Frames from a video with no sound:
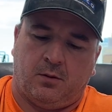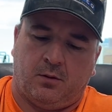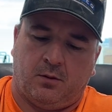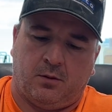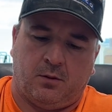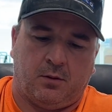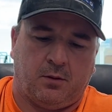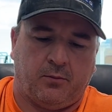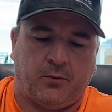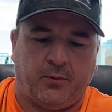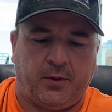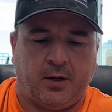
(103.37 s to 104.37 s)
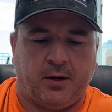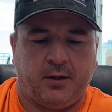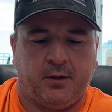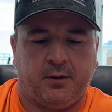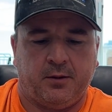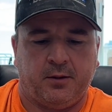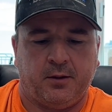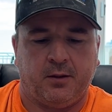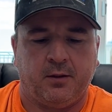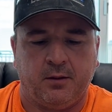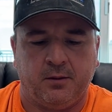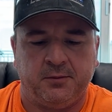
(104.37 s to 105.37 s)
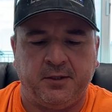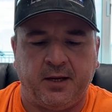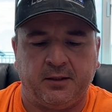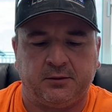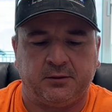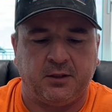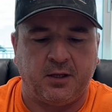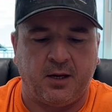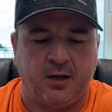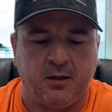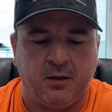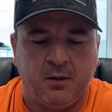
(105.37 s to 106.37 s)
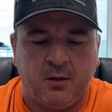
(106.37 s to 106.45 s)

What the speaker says: What we got here? Dan Slay.